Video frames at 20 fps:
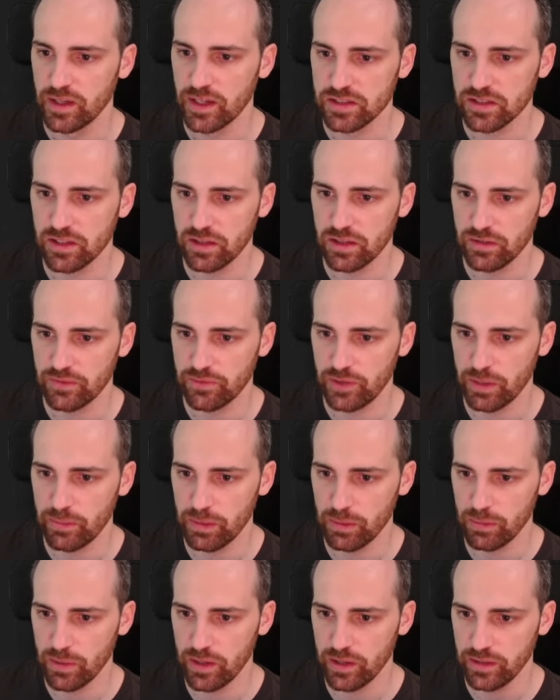So for
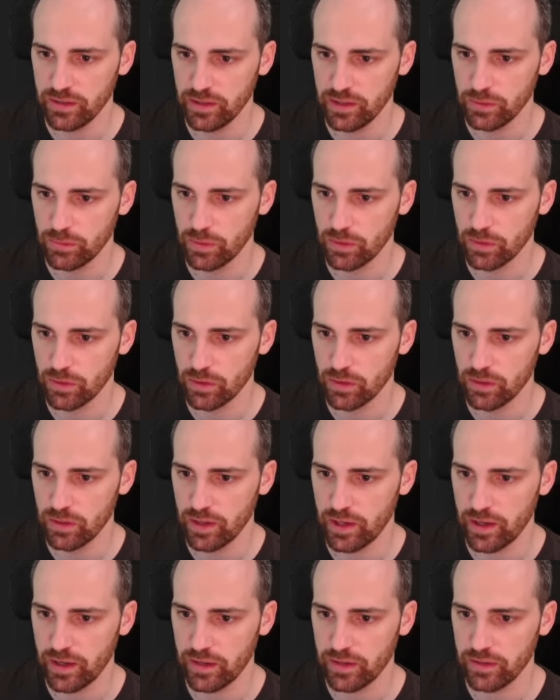everyone, it will go
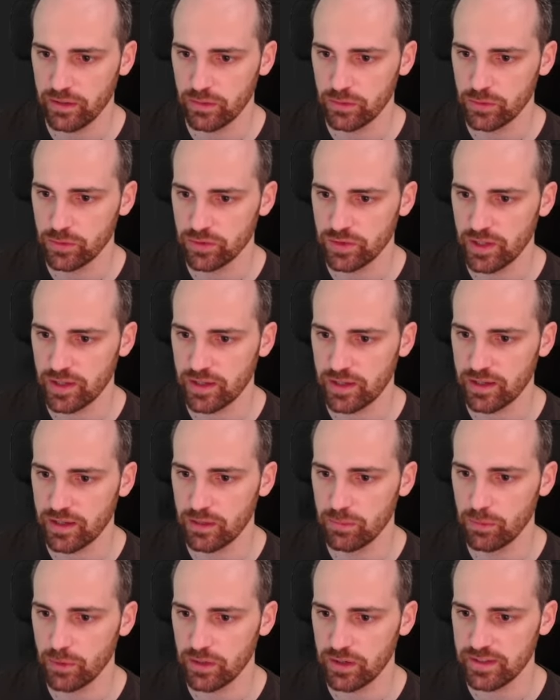and use the
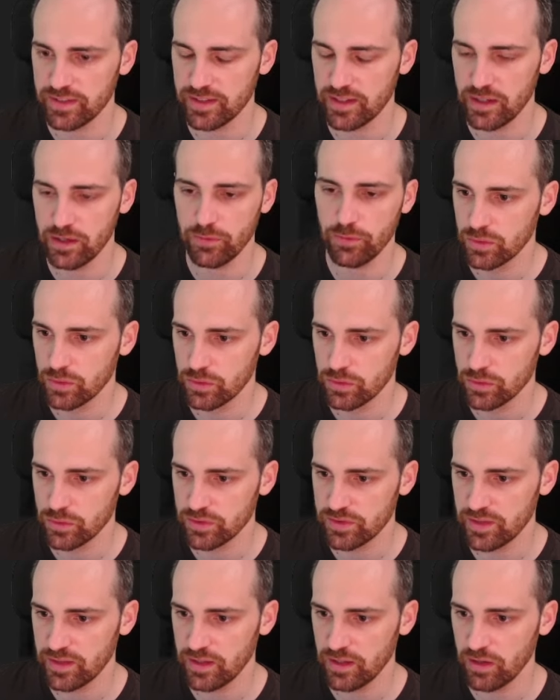keyboard listener to
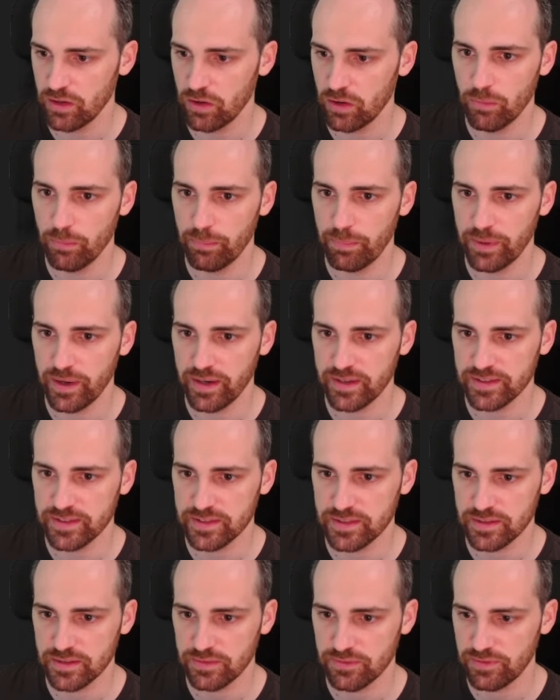use the
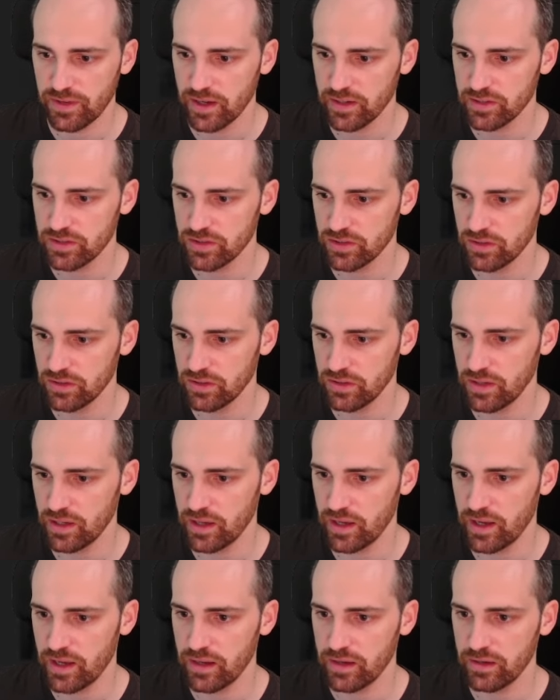onPress function
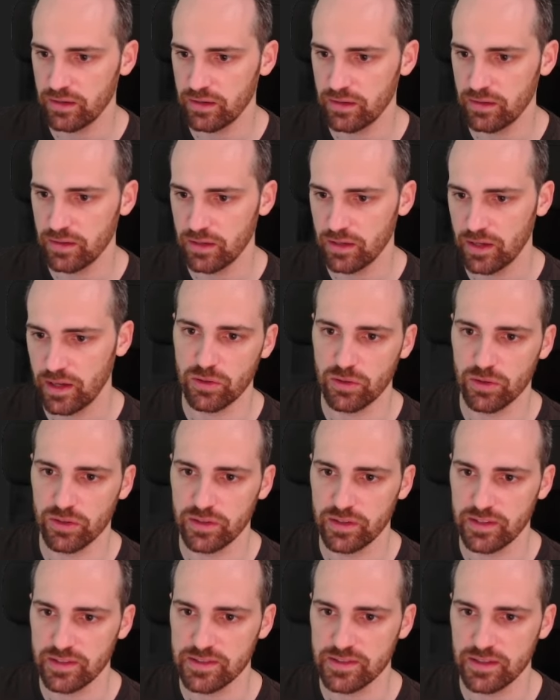and record
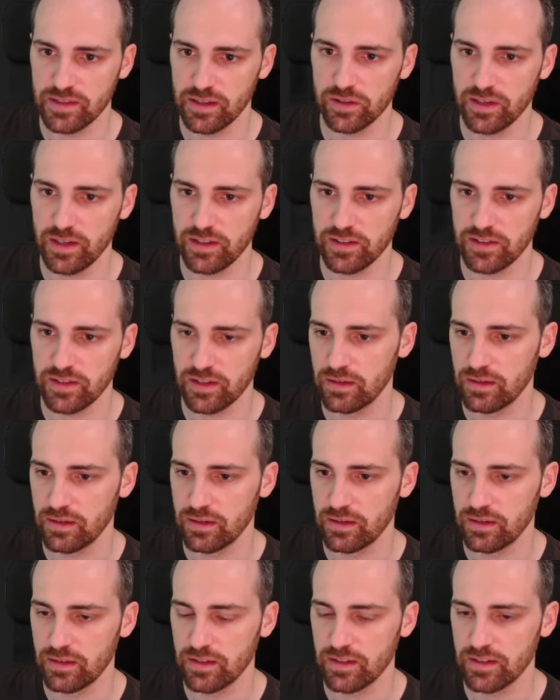these coordinates
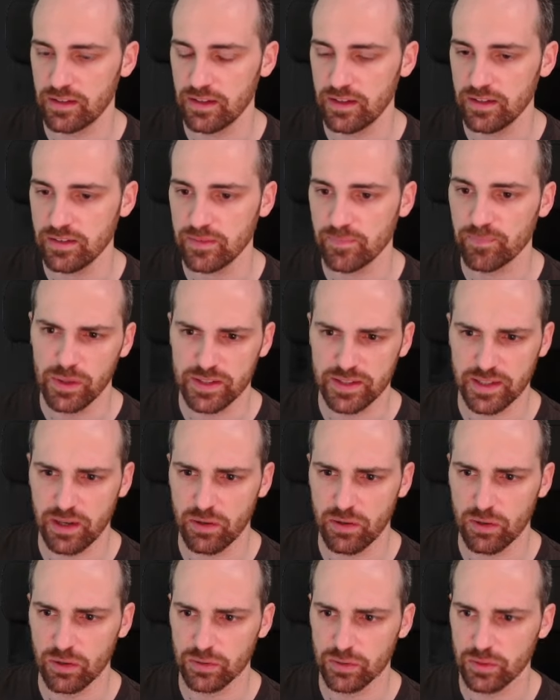in this list. We'll see
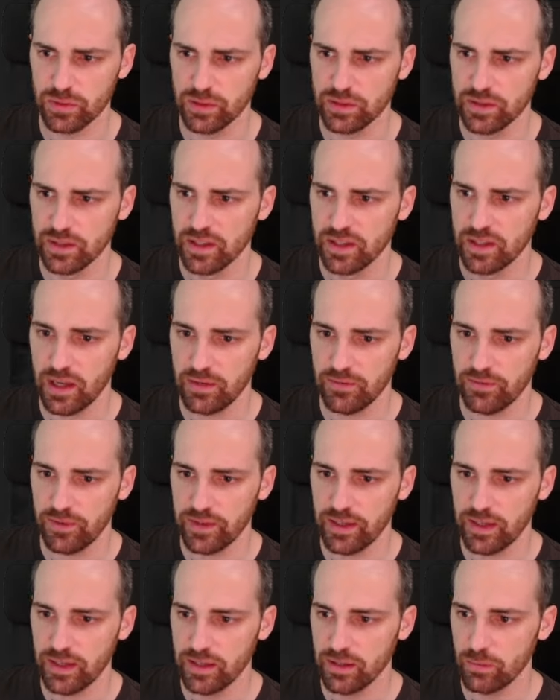now how to do it. And
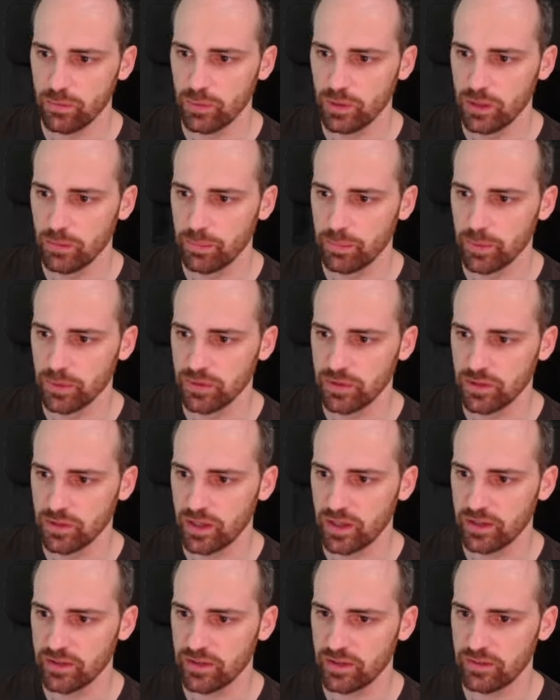finally, we will put
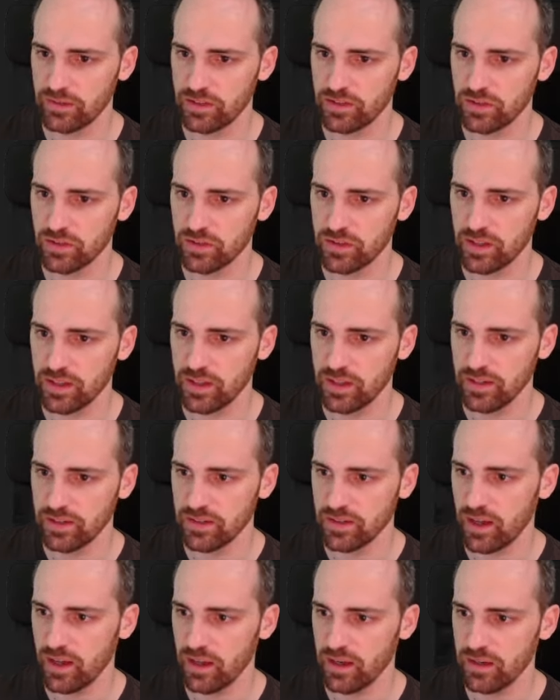together the regions list
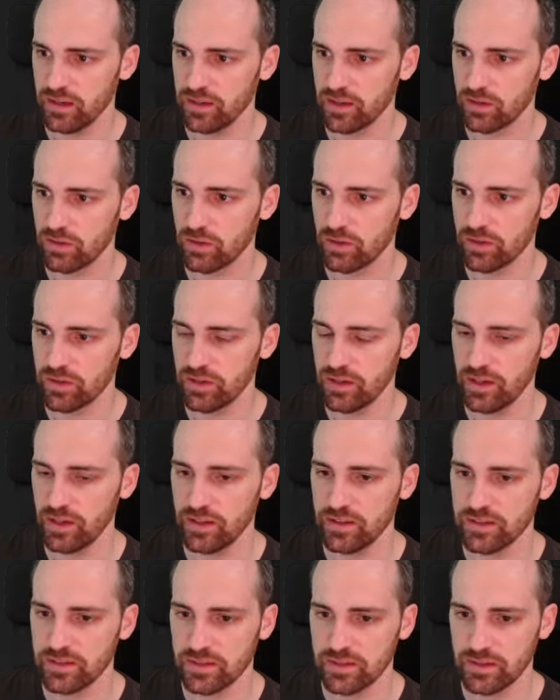and the
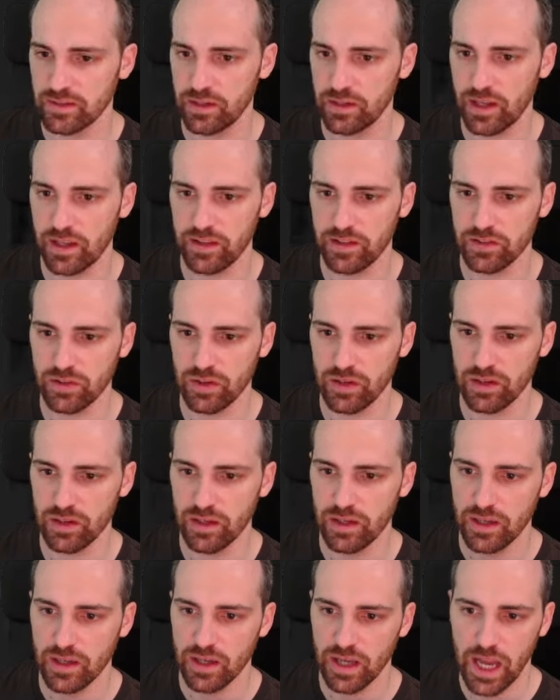coordinates in a
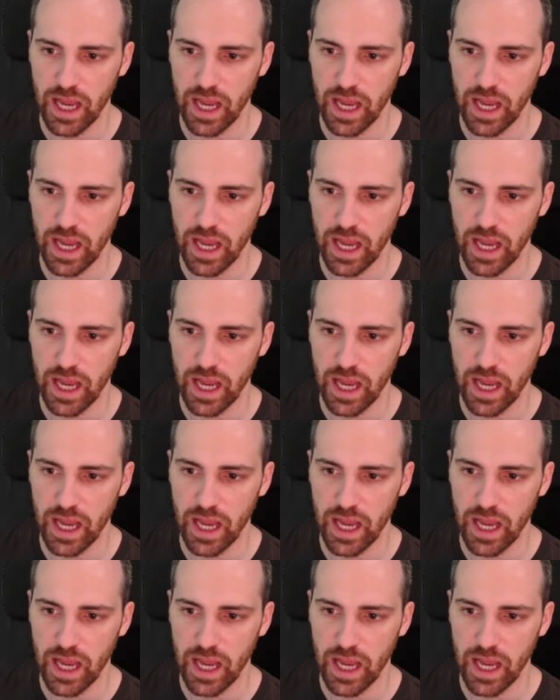dictionary.